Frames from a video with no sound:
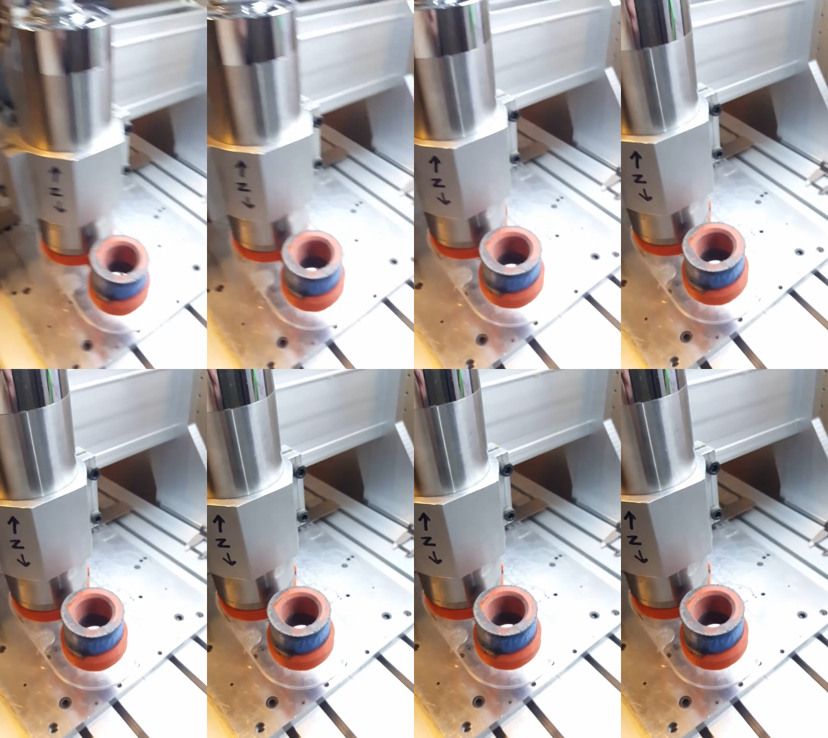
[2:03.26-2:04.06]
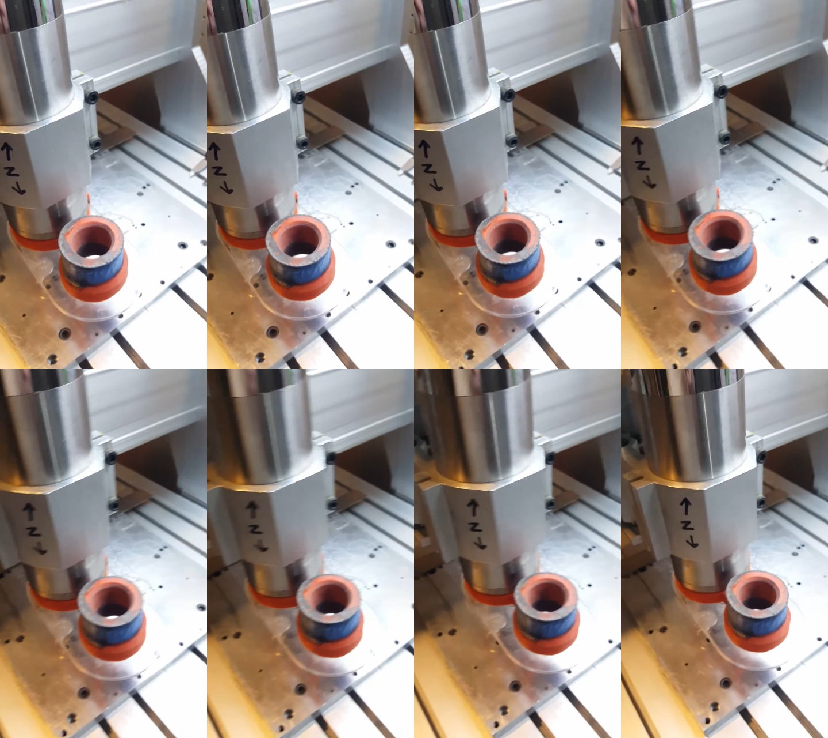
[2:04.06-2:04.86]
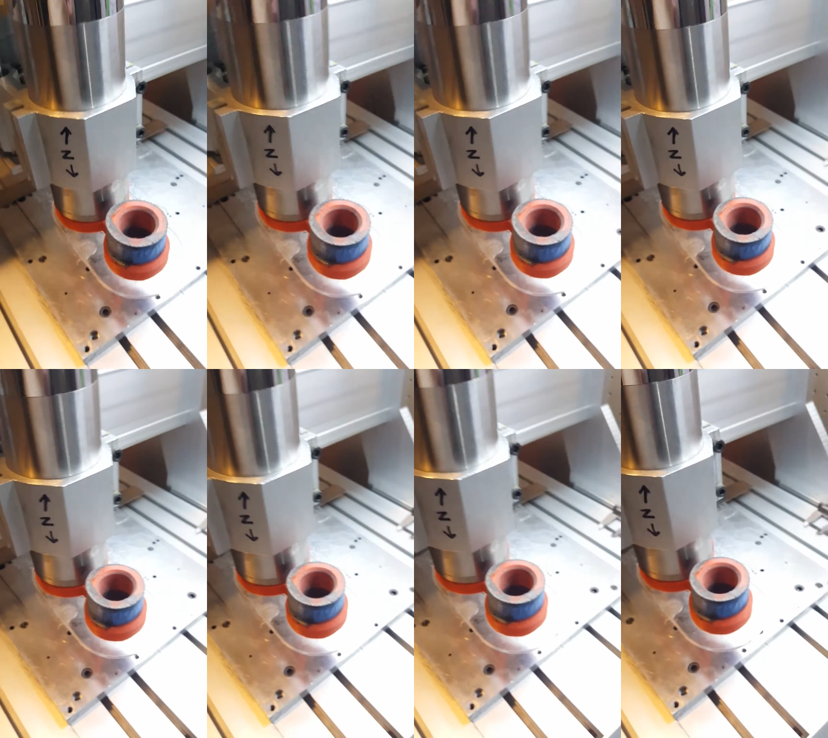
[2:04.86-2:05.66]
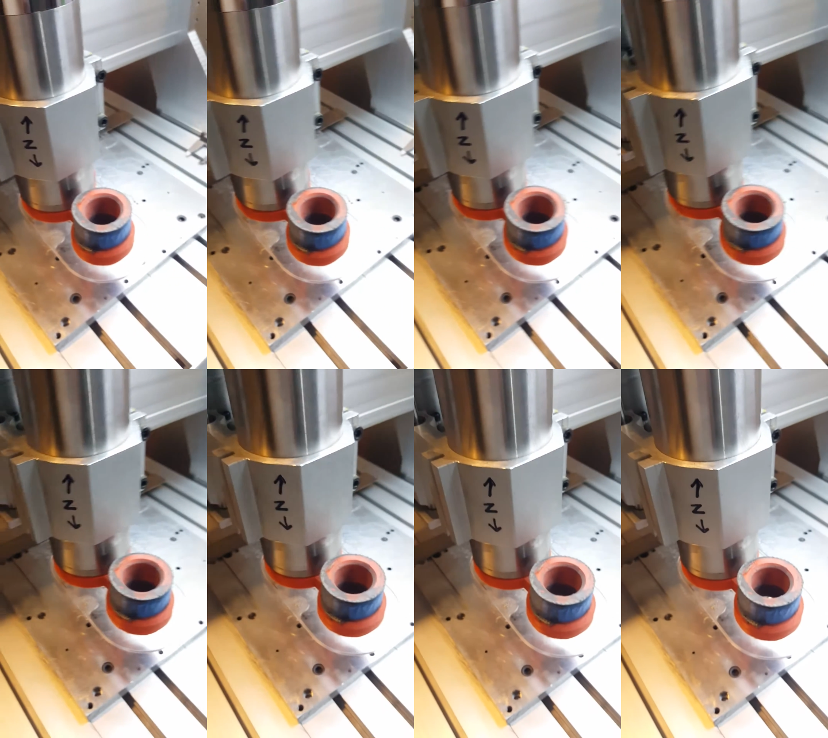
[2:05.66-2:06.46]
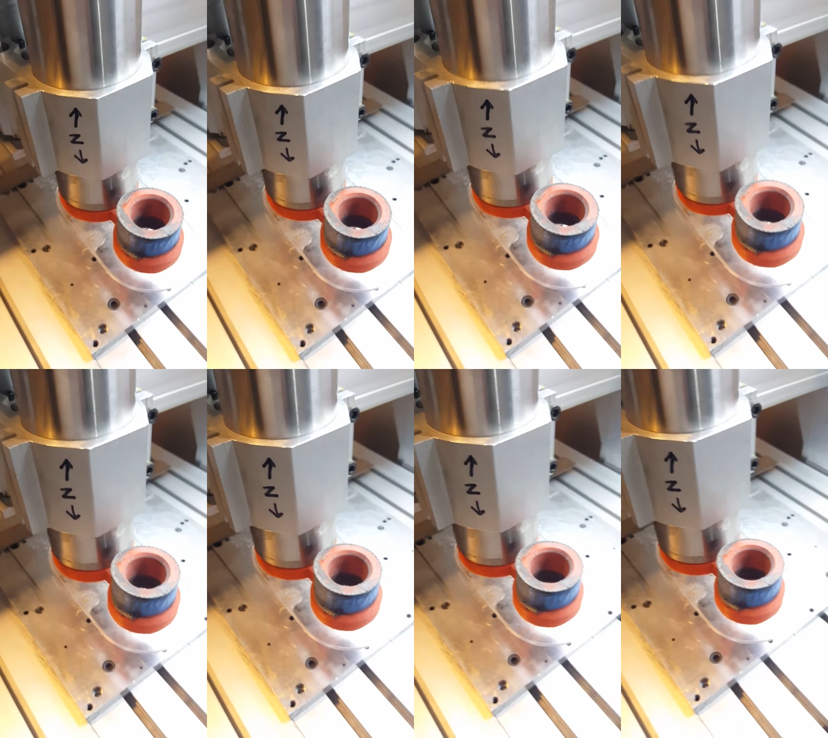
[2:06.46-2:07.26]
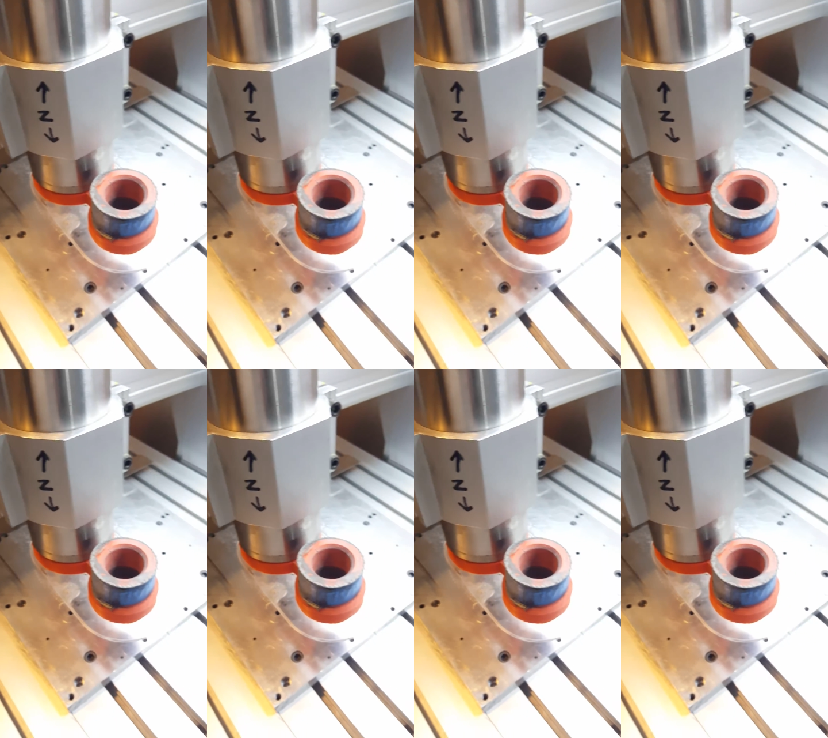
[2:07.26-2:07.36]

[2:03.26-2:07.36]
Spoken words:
Nobody's mouth can be seen.